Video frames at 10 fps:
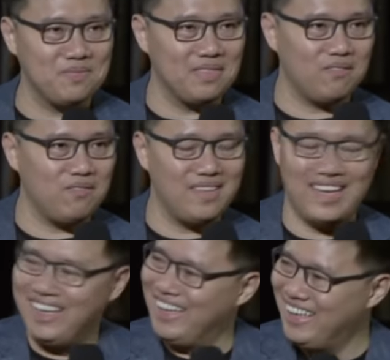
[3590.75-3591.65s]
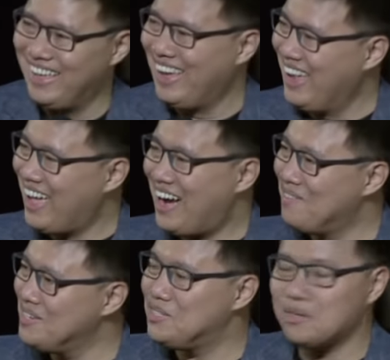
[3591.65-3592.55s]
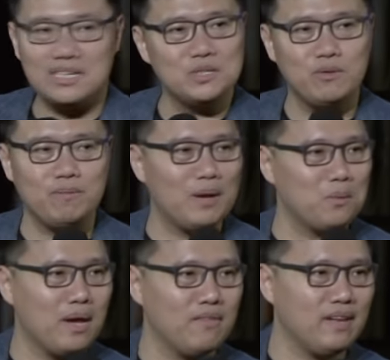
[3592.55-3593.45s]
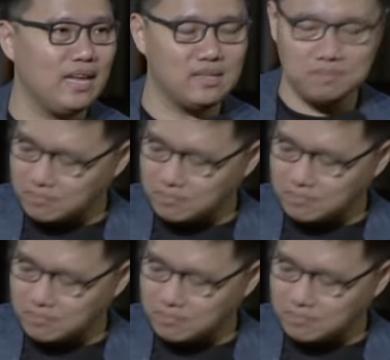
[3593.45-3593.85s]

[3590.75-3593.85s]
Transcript: I always joke this with my wife, like,